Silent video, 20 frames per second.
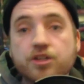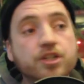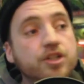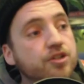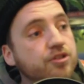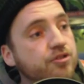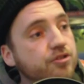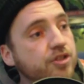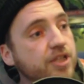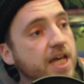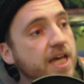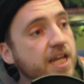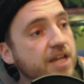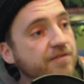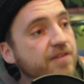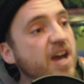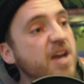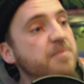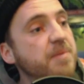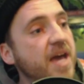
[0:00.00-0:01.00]
You're gonna do that.
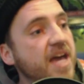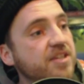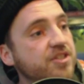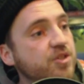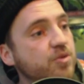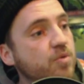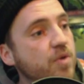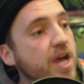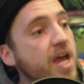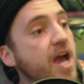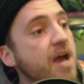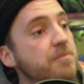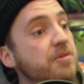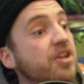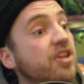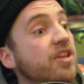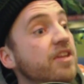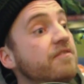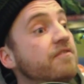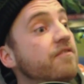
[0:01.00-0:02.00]
If I pass away, I'm
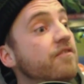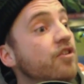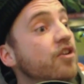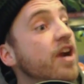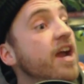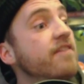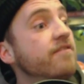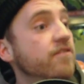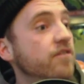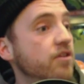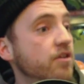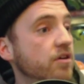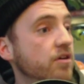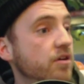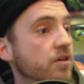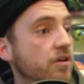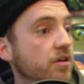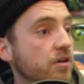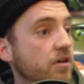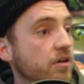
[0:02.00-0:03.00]
gonna live forever.
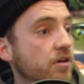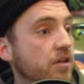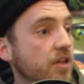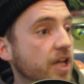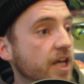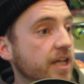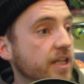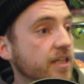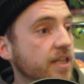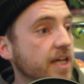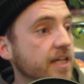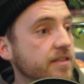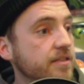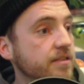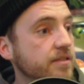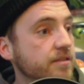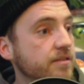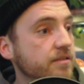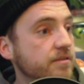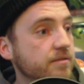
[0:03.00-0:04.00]

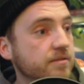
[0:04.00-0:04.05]
That's